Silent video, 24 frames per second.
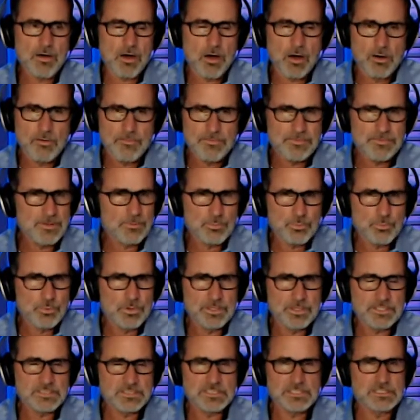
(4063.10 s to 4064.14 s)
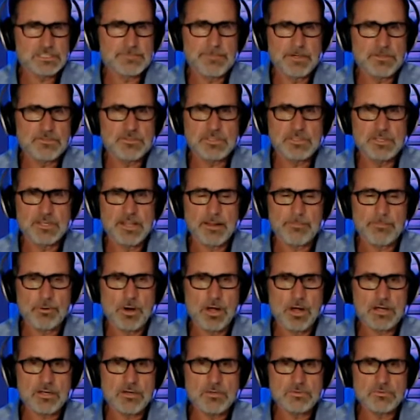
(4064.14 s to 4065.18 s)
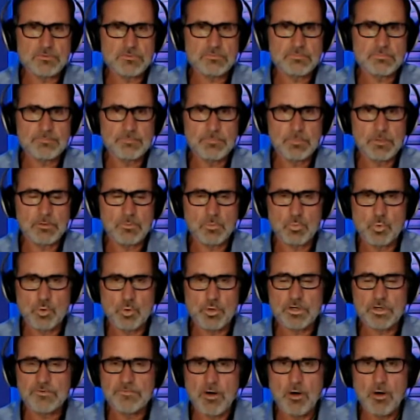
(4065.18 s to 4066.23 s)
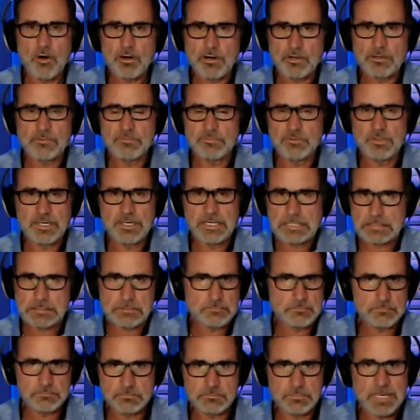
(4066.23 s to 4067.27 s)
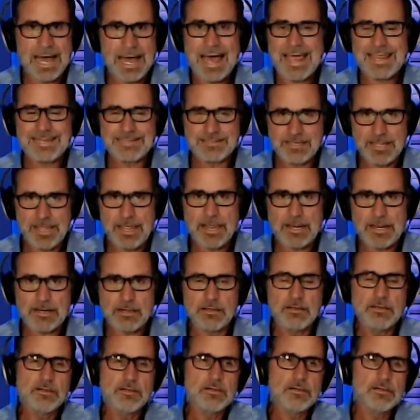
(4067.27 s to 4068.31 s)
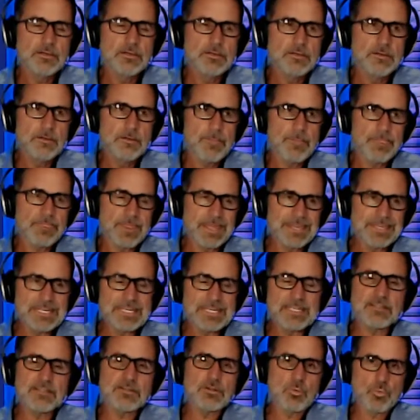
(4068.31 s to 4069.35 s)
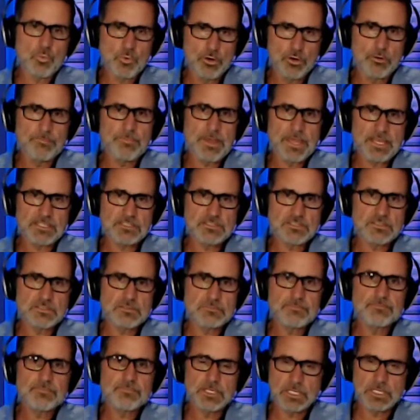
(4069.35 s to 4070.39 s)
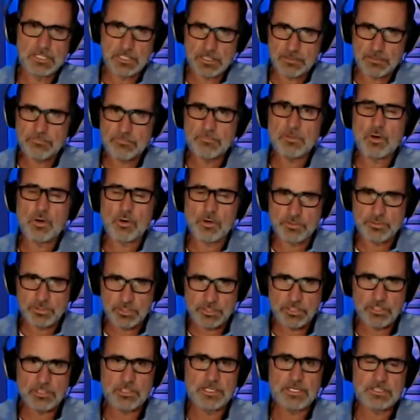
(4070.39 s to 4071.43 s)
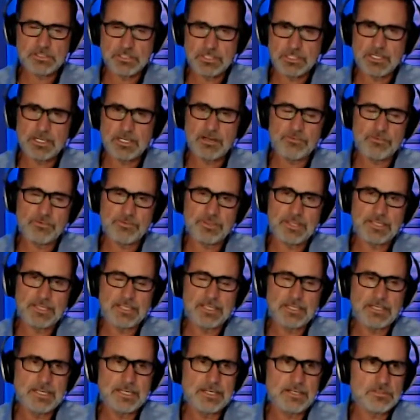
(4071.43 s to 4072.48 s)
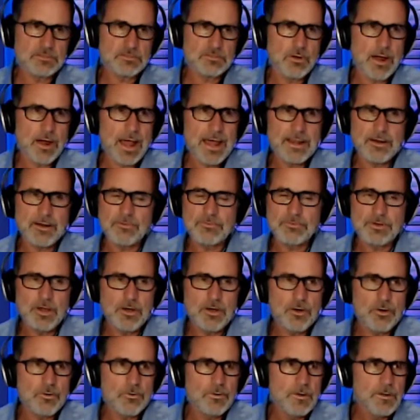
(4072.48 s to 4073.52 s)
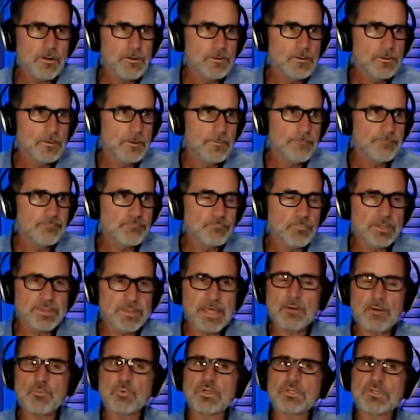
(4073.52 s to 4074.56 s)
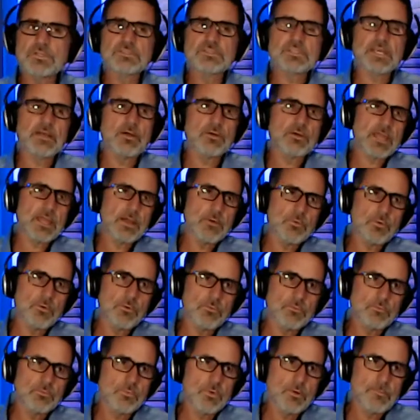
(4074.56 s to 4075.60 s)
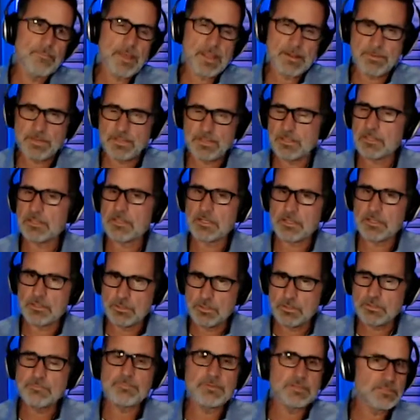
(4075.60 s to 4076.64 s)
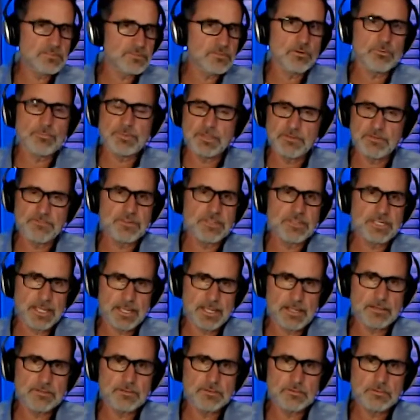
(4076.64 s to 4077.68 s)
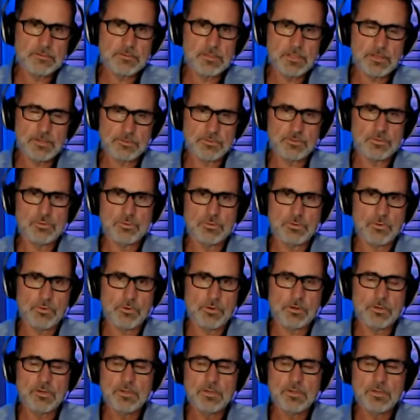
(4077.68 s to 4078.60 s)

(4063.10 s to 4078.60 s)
that, really suspension in that Bronco's a work of art. It's like high tech. They needed the wheelbase to get the articulation, get everything they needed. So I don't know, but that wouldn't say, okay, well, maybe it could still be a V8 in a two-door,